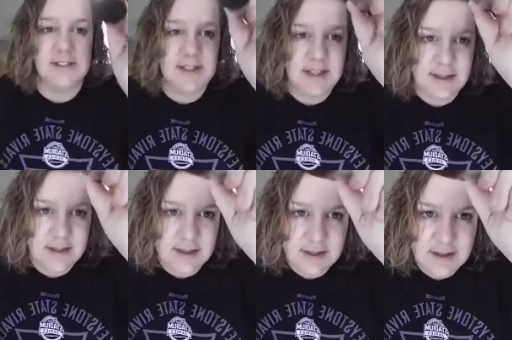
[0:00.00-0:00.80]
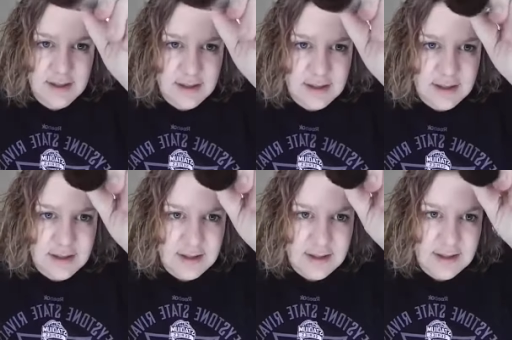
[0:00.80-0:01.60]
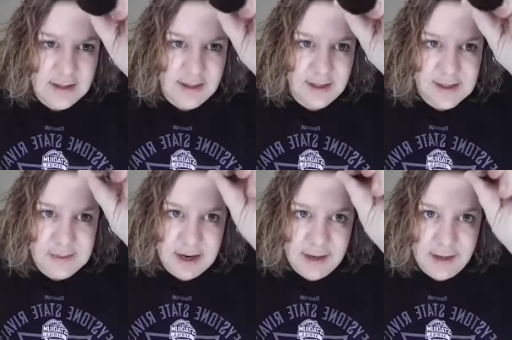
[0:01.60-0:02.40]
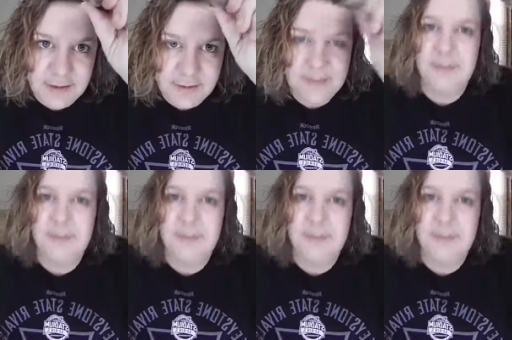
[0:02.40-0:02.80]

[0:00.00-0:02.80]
See? It looks brand new.